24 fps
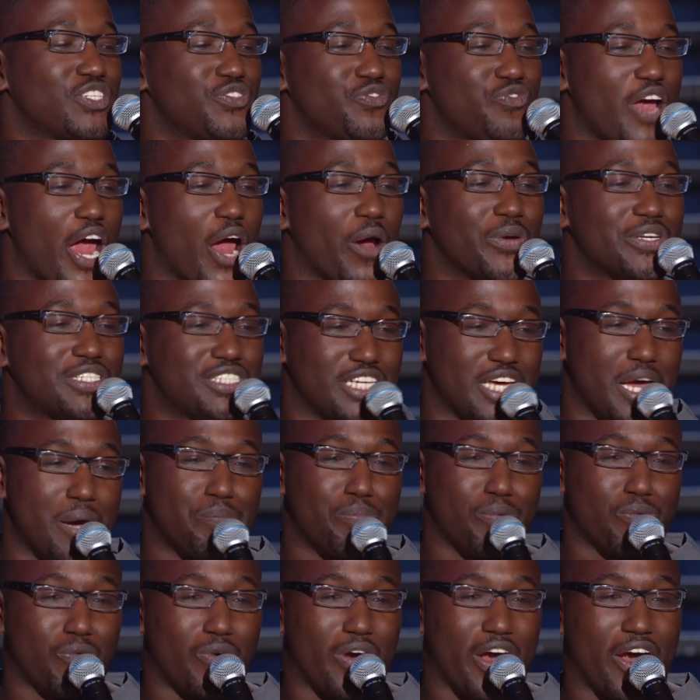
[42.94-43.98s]
is very
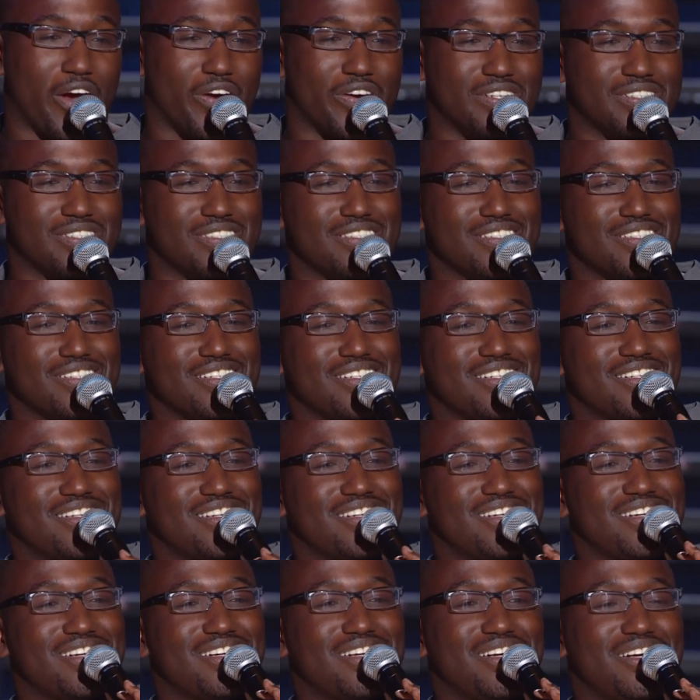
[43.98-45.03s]
temporary.
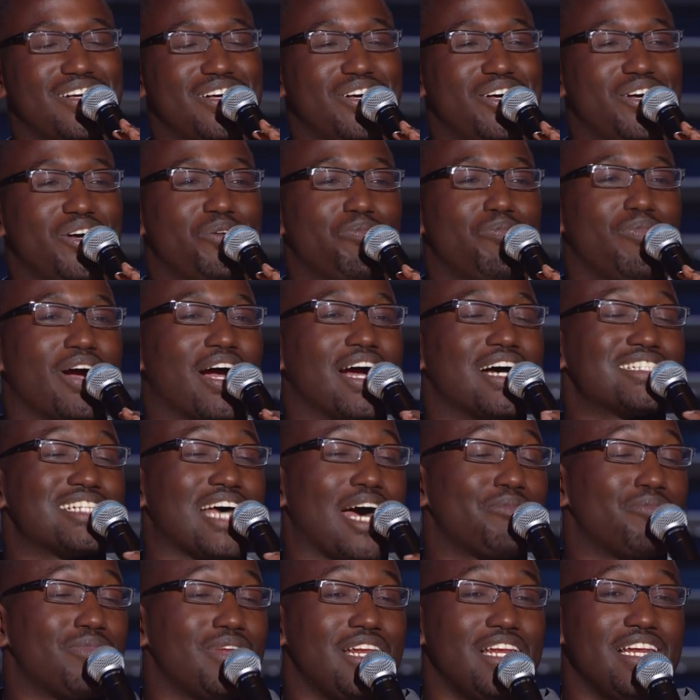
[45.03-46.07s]
Because
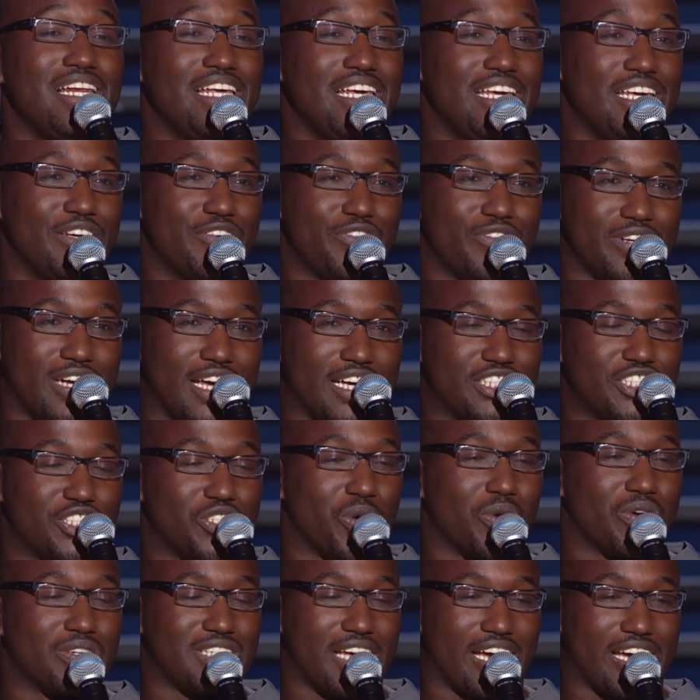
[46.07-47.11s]
I'm leaving as
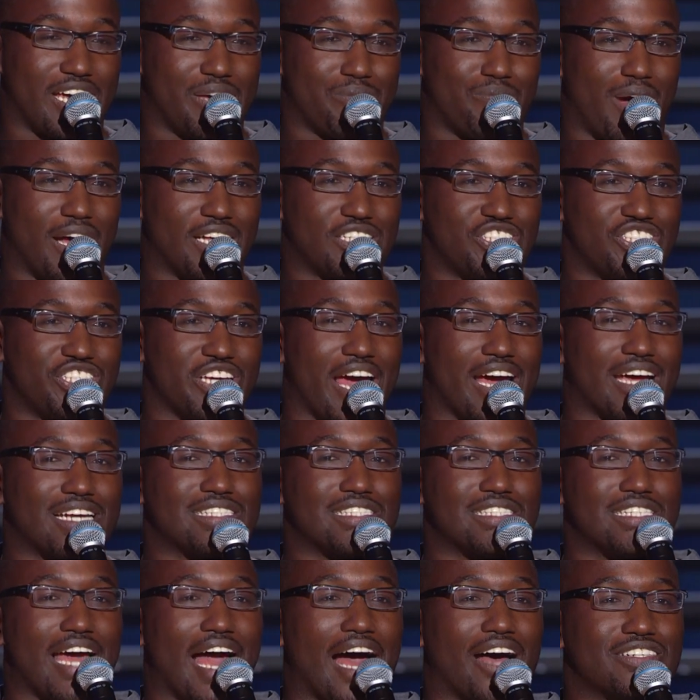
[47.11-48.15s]
soon as I get my check.
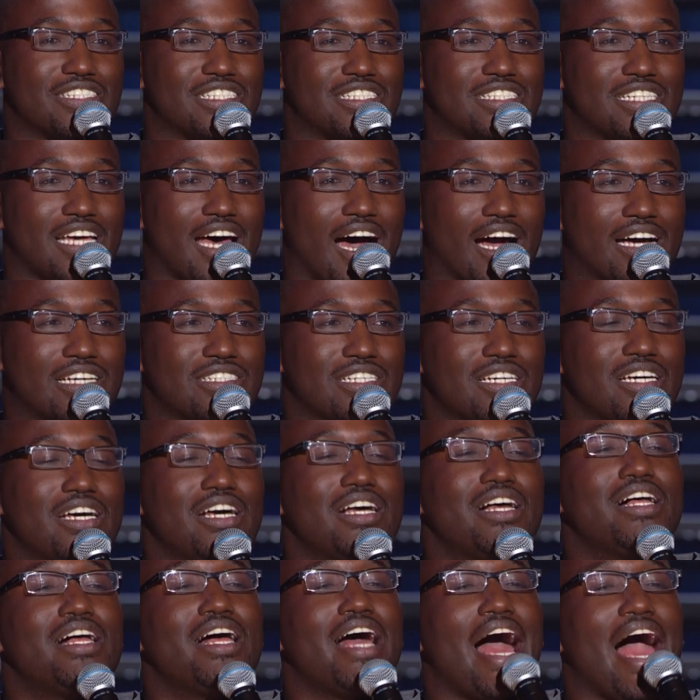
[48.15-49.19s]
This town sucks.
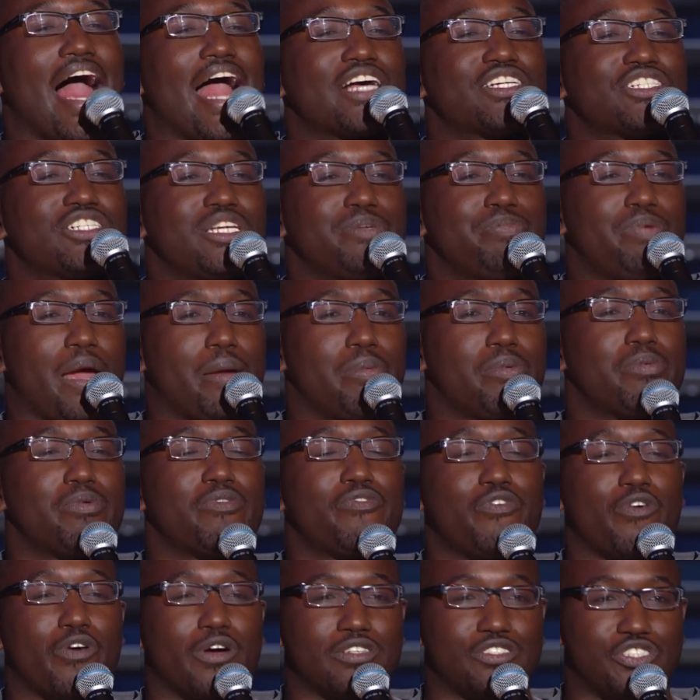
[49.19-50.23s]
Actually, paper
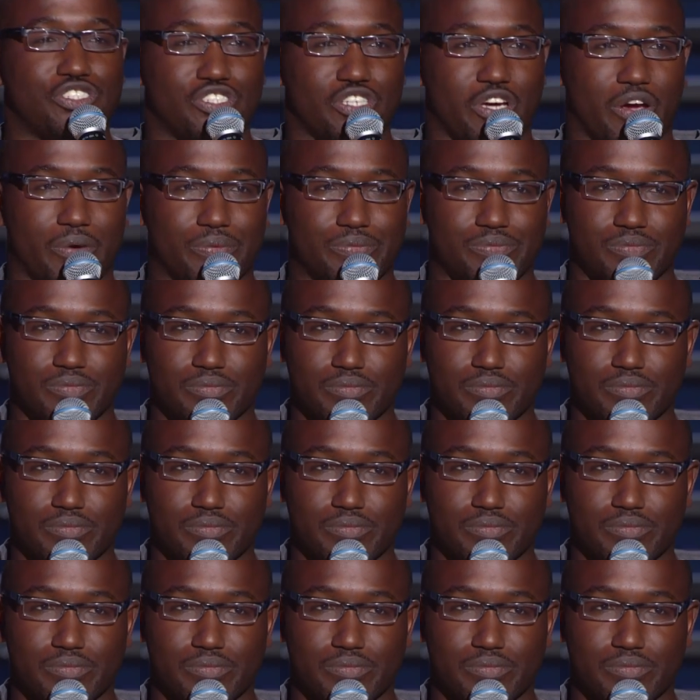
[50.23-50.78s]
before the show.